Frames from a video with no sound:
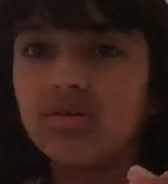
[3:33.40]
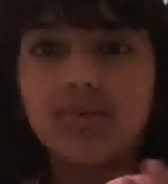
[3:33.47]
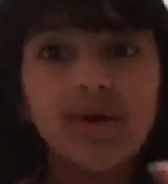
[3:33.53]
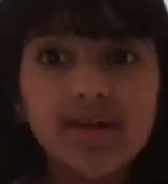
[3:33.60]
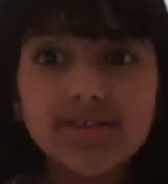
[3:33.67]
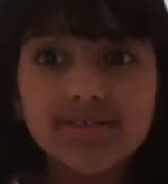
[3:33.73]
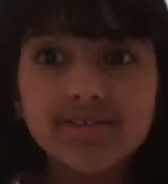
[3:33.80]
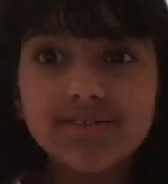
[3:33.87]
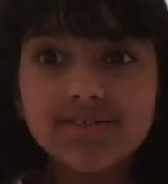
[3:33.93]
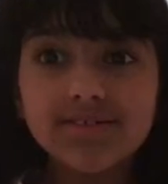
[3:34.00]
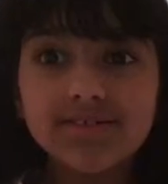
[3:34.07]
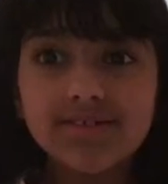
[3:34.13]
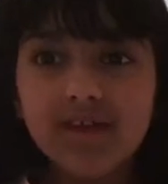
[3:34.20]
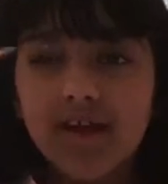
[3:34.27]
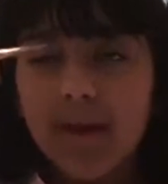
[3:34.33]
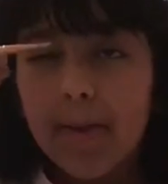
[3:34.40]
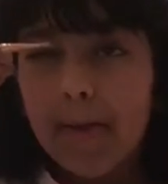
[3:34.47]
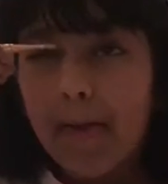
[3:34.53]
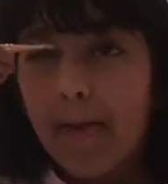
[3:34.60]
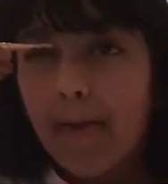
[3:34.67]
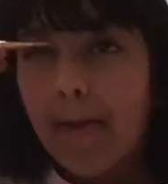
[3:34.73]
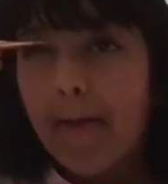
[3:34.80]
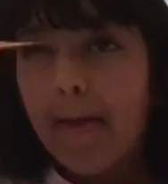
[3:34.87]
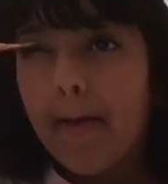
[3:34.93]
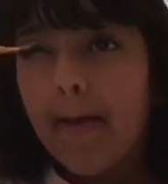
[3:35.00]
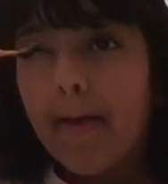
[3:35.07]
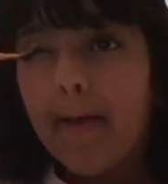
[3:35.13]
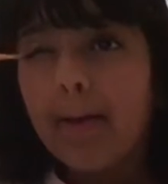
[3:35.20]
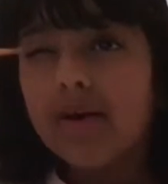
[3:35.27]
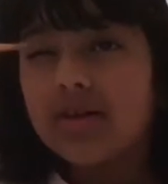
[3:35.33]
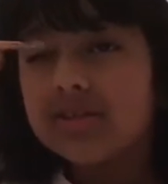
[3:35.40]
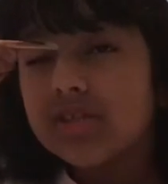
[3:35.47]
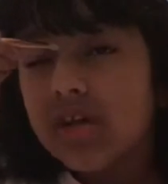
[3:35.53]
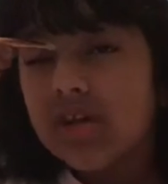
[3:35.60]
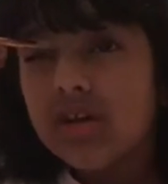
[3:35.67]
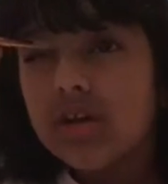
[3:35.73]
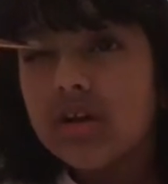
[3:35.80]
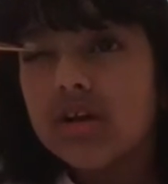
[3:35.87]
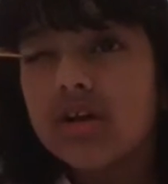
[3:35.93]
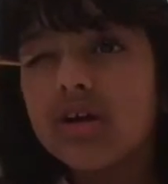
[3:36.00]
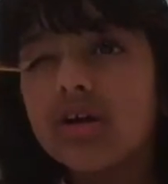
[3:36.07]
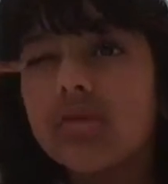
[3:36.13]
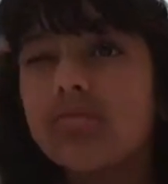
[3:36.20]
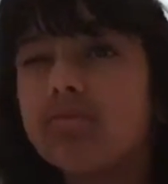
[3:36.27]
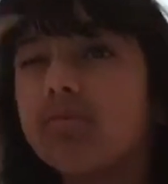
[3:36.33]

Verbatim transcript: What? It's like a